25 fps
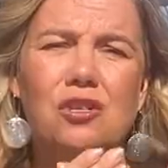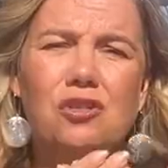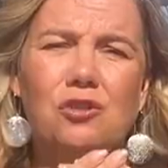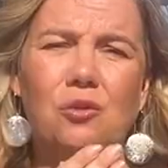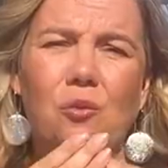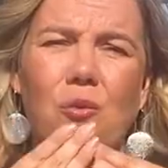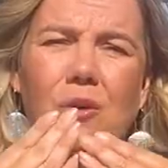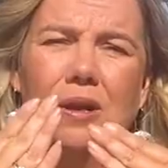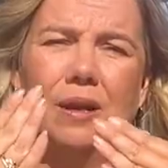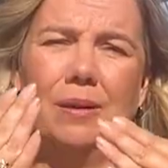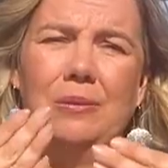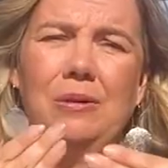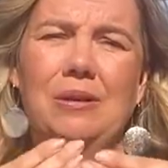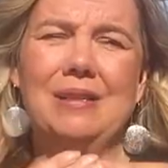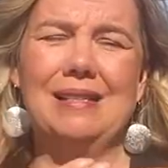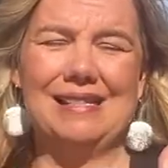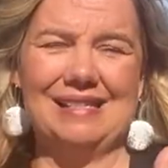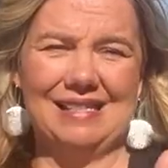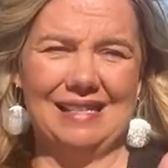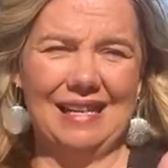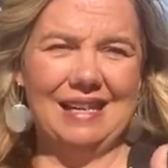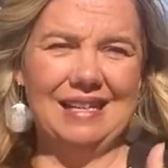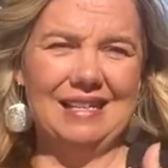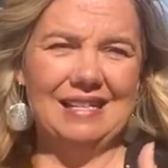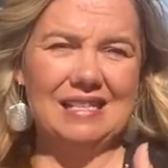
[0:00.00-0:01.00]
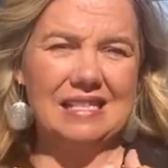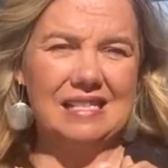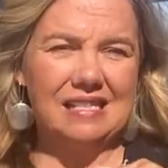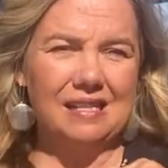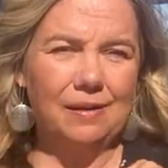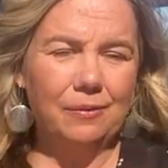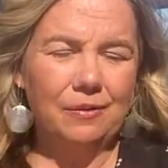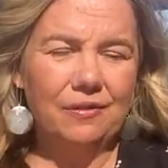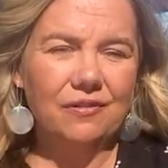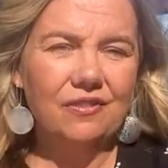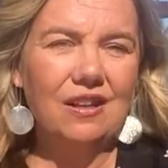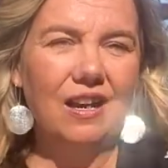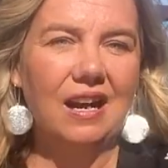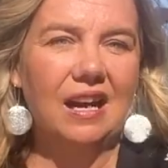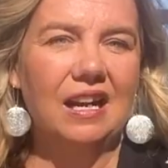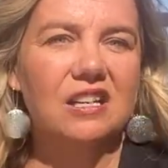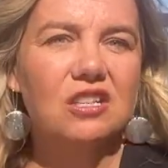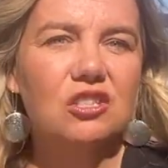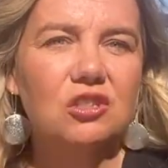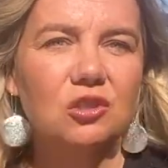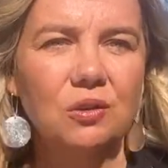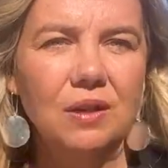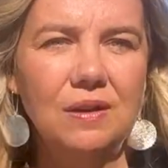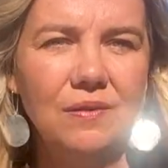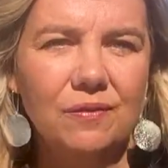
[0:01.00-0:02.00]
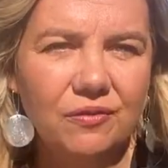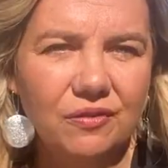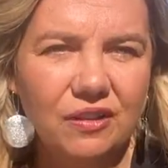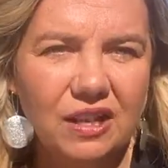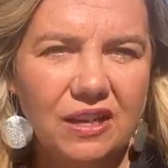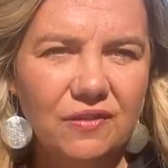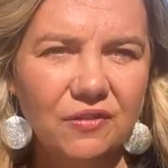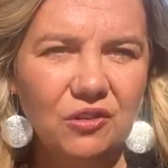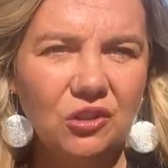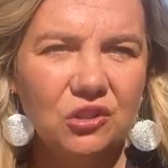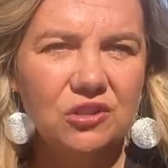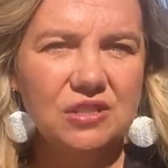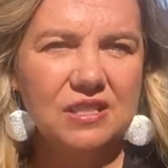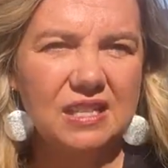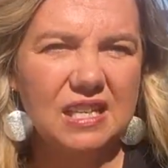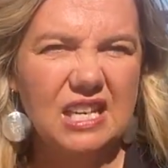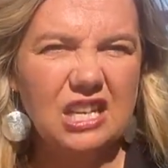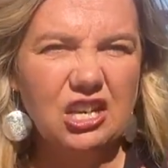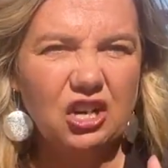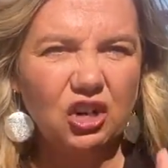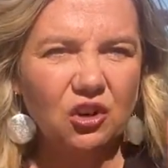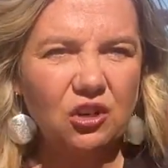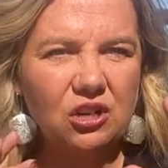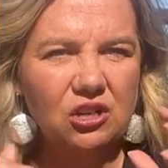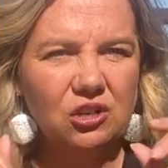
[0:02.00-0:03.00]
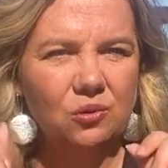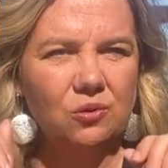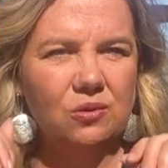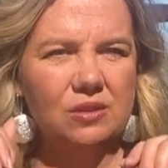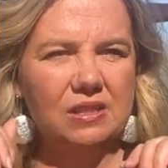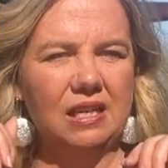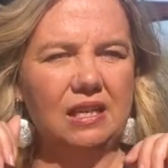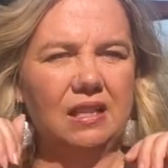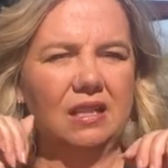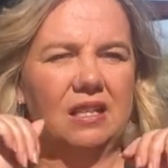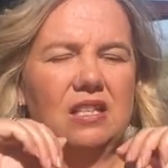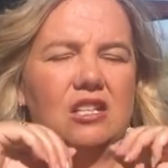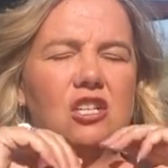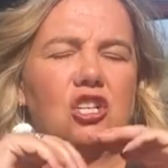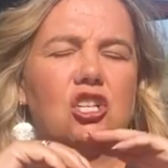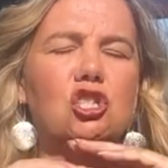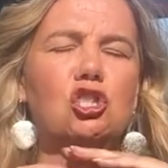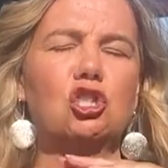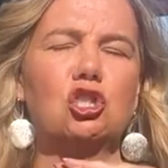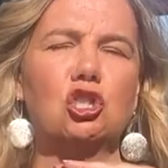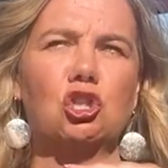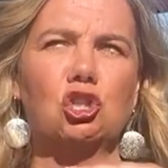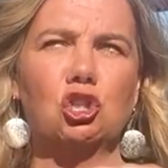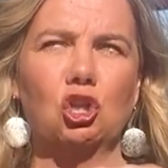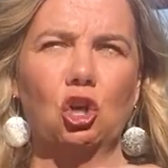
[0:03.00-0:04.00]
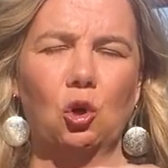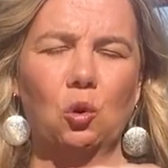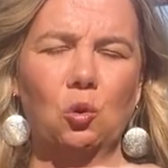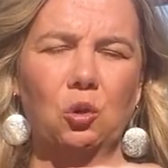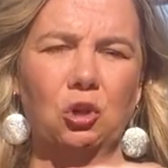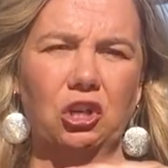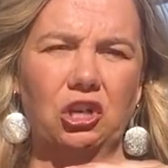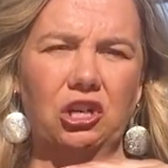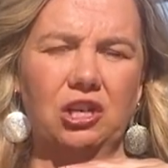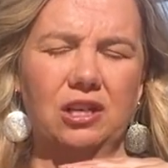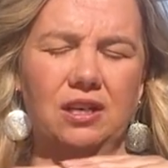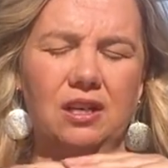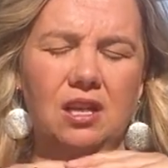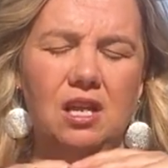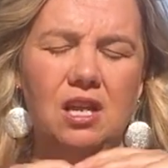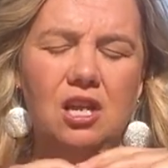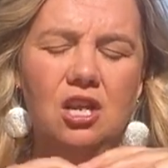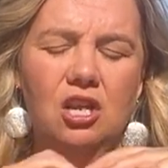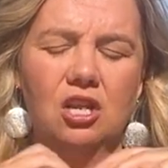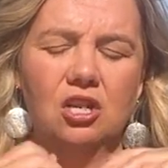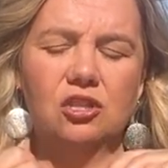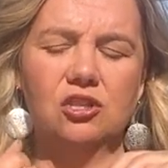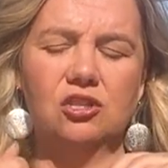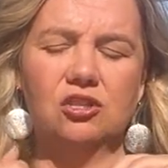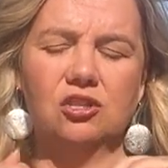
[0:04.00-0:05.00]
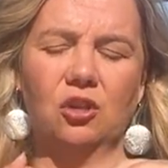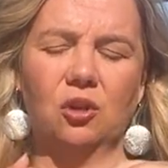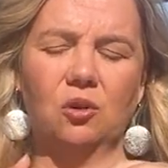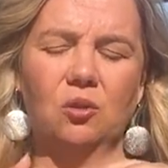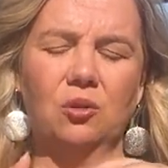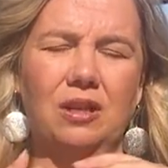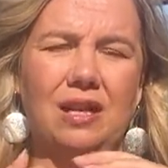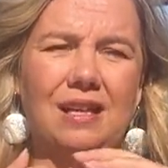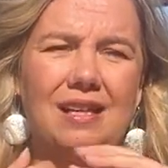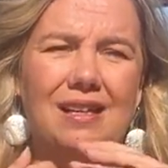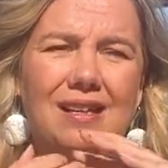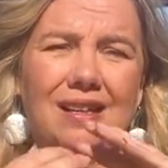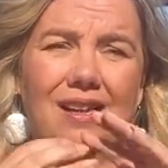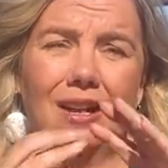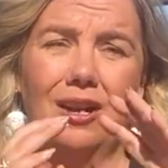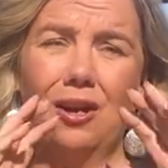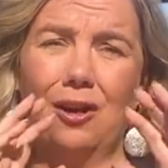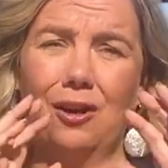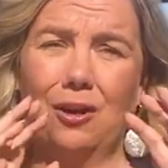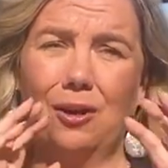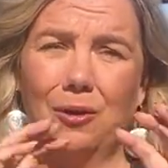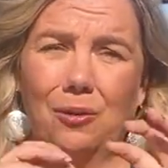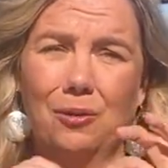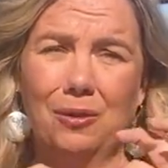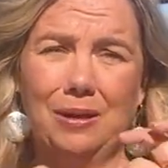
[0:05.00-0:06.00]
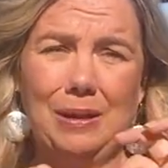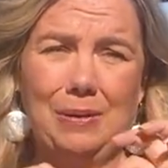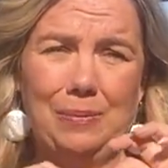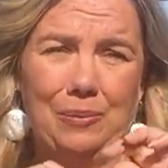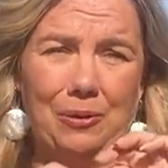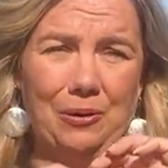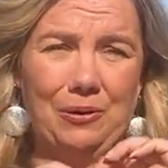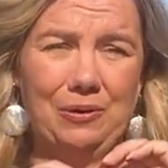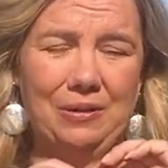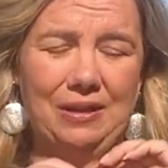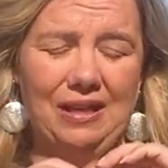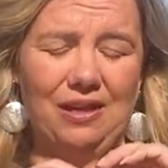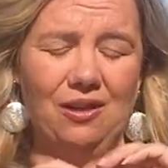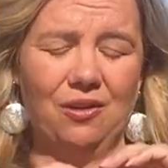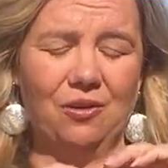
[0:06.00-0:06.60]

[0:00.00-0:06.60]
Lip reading: So what I'm gonna say is some of the ice cream flavors here in New Zealand, so good. So like Hokey Pokey.